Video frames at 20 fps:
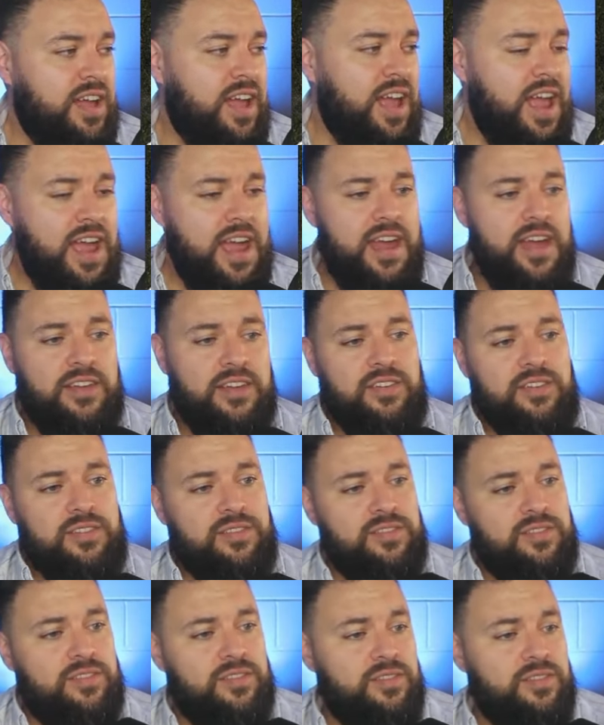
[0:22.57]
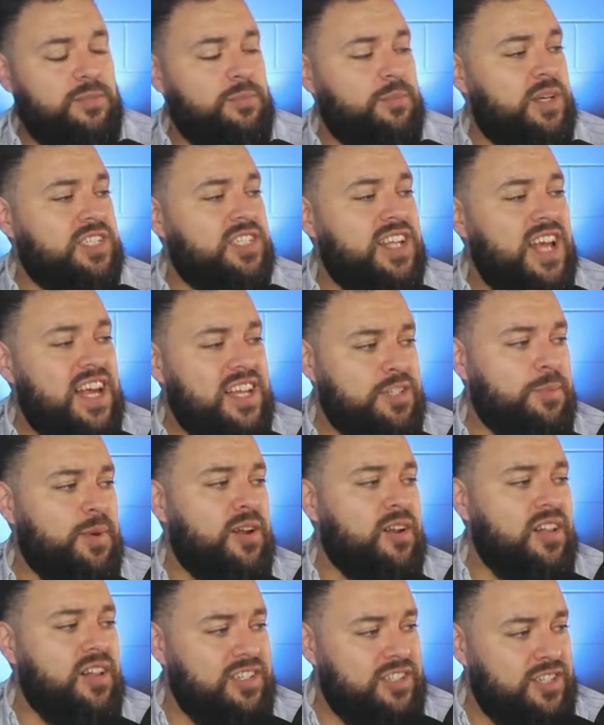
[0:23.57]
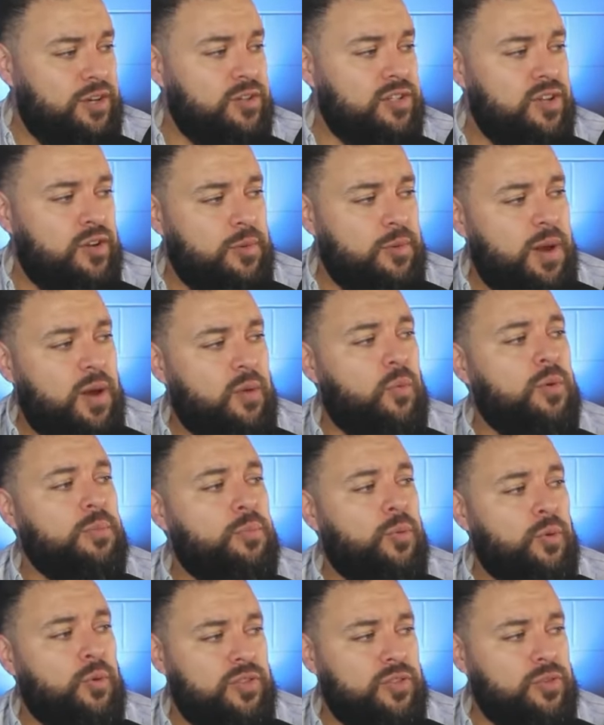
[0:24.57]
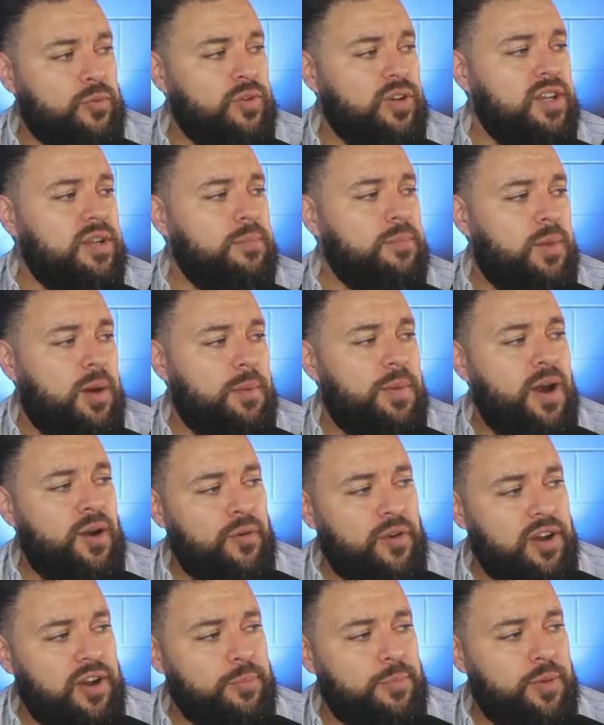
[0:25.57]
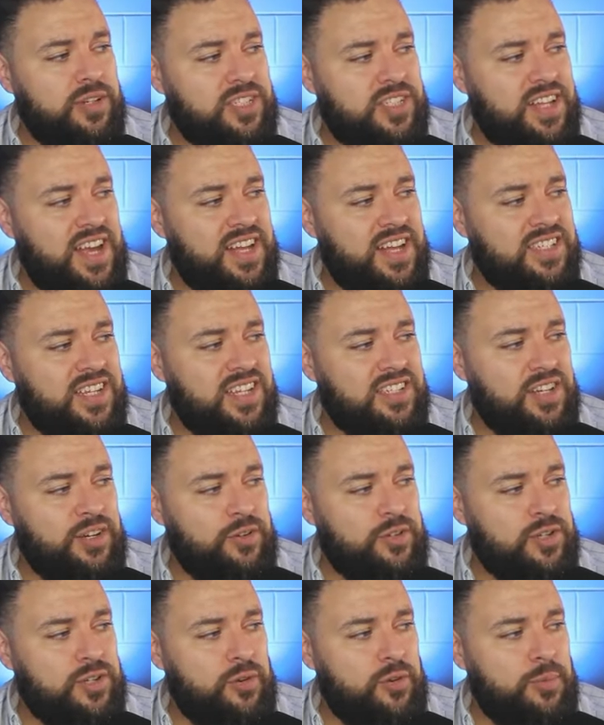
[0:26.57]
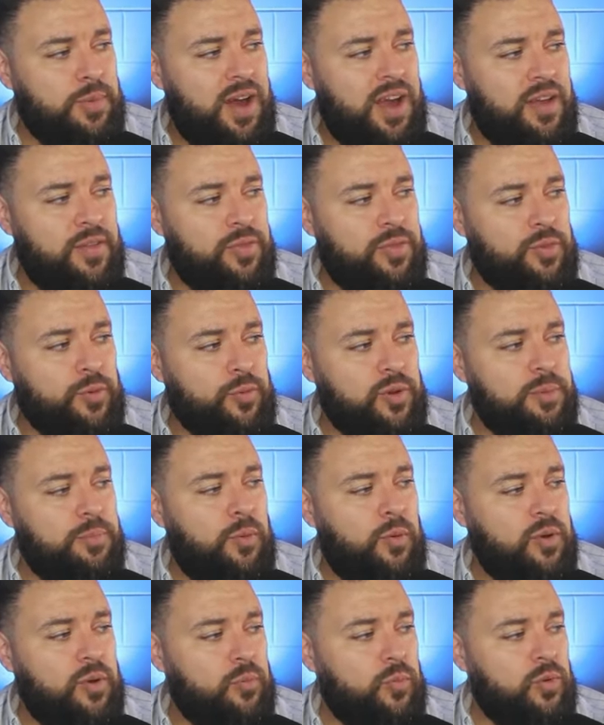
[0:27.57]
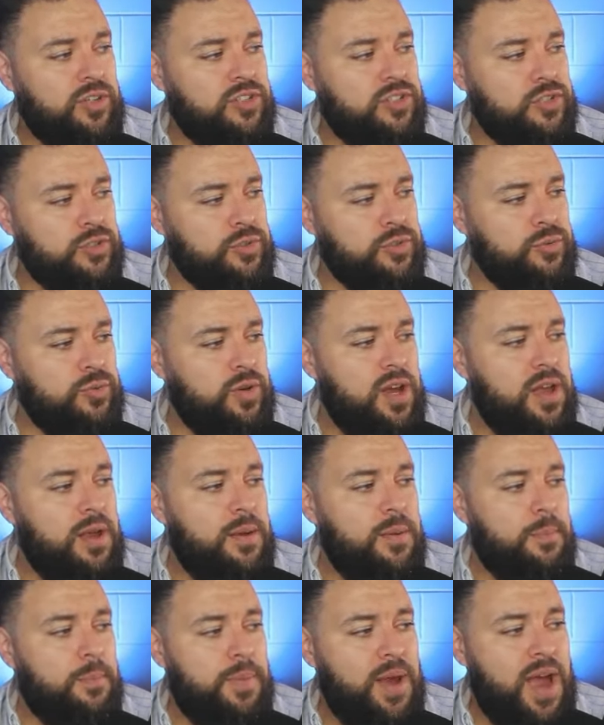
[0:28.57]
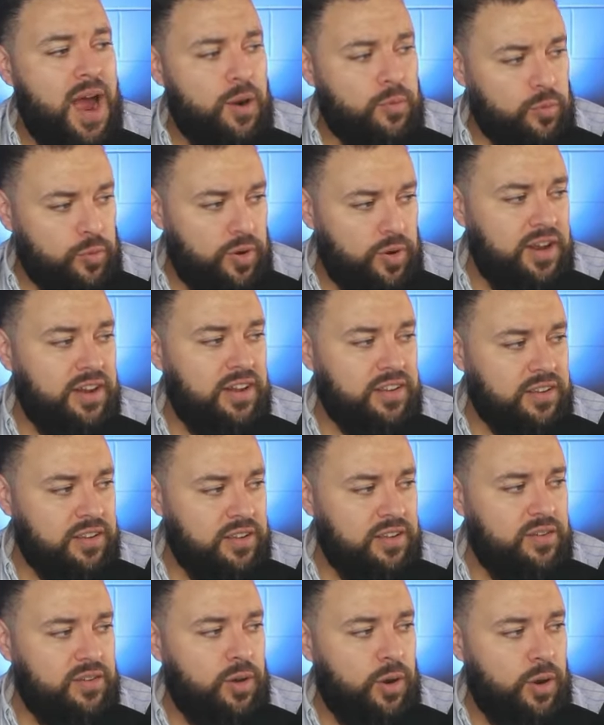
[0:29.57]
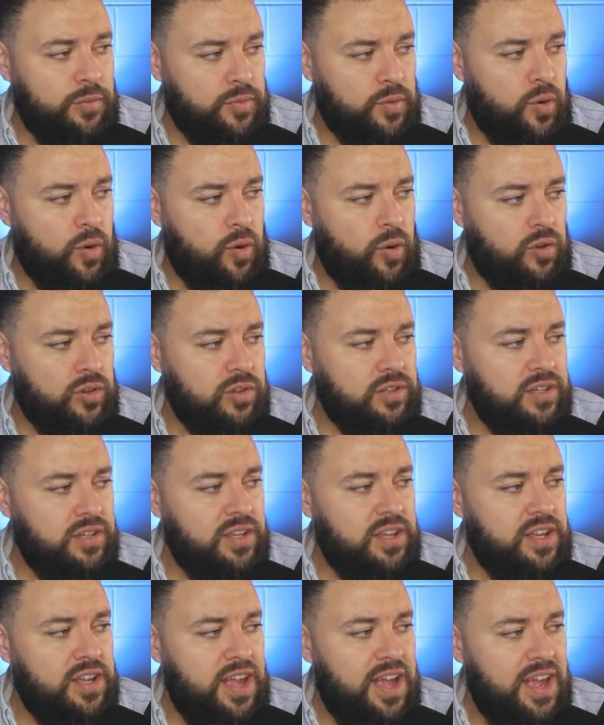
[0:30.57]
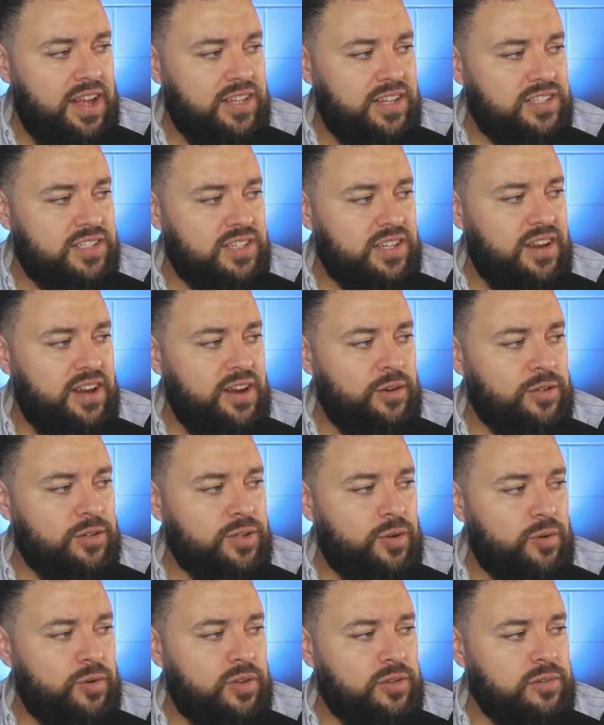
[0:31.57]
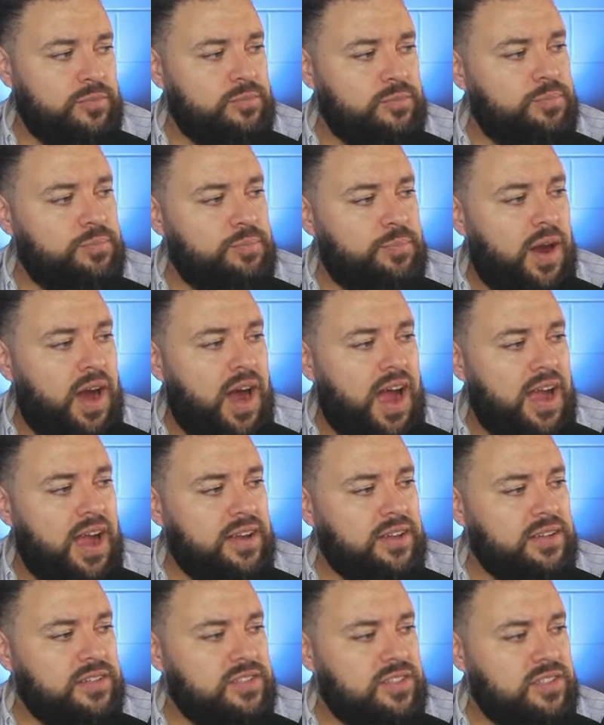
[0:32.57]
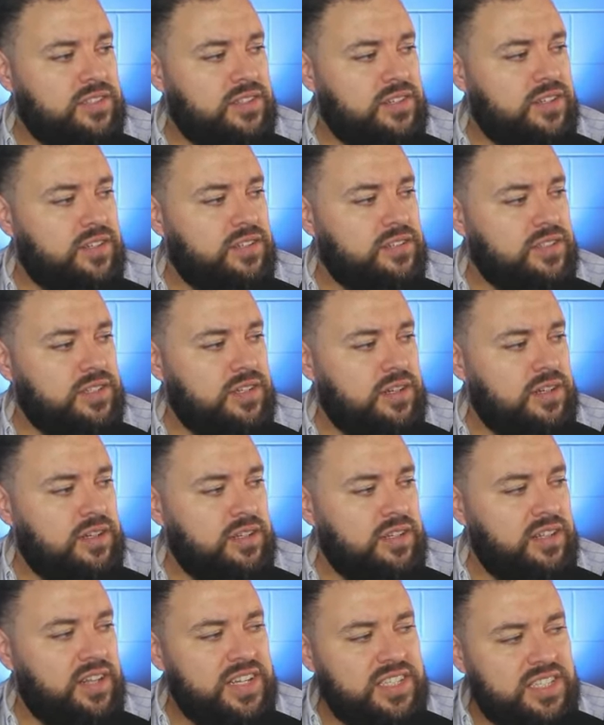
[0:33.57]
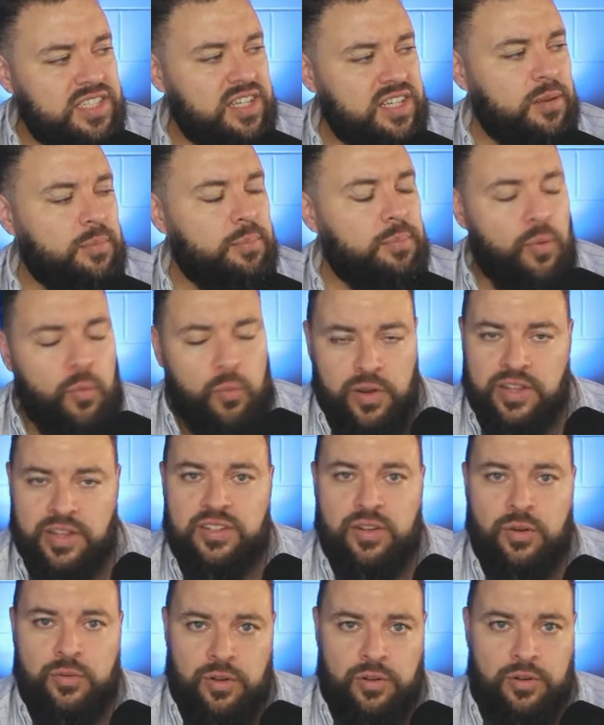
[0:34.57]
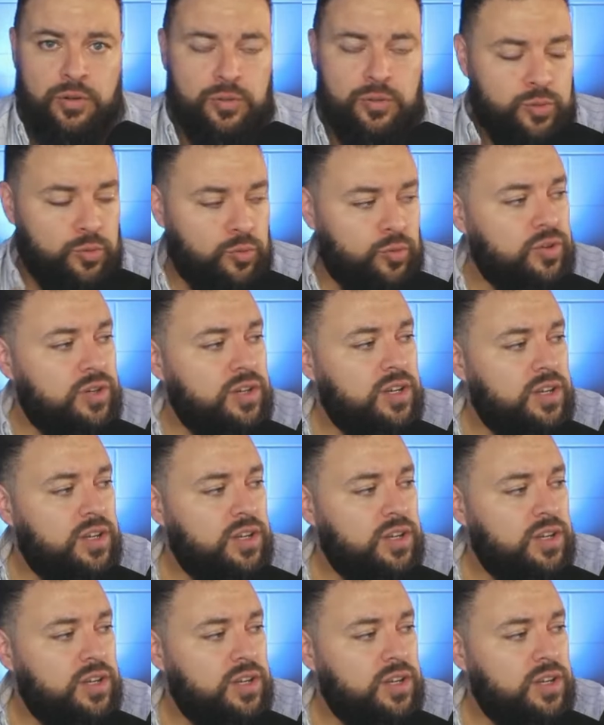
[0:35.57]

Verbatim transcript: And my stats model has Arizona by 1.3. My power rating plus stats has Arizona by 3.12 power rating overall has Arizona by da, da, da, less than a point on a neutral.